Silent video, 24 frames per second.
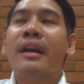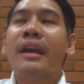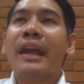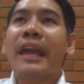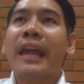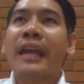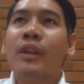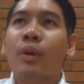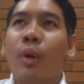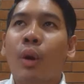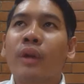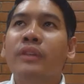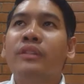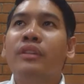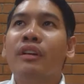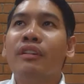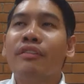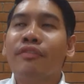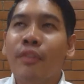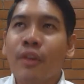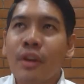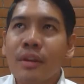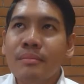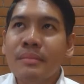in order
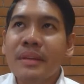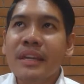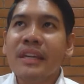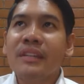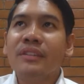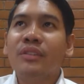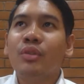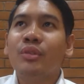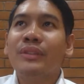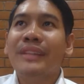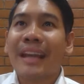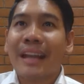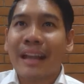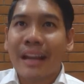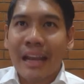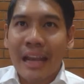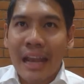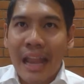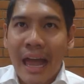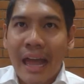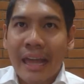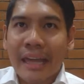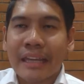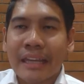for me to
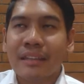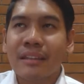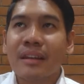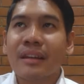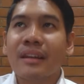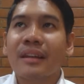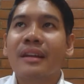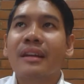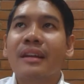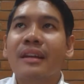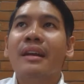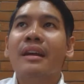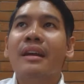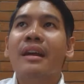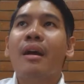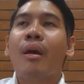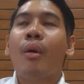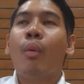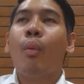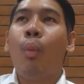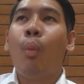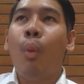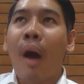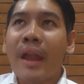decline,
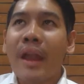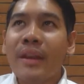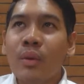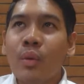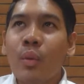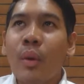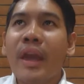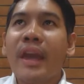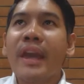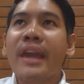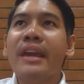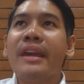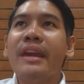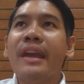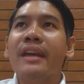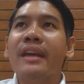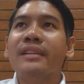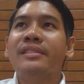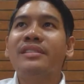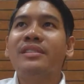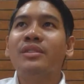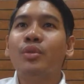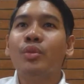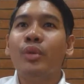one way
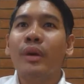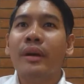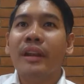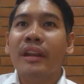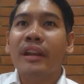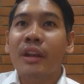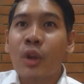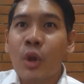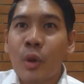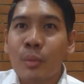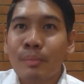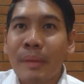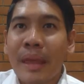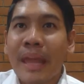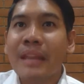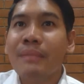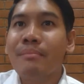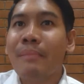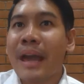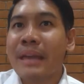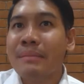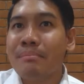is to loop in my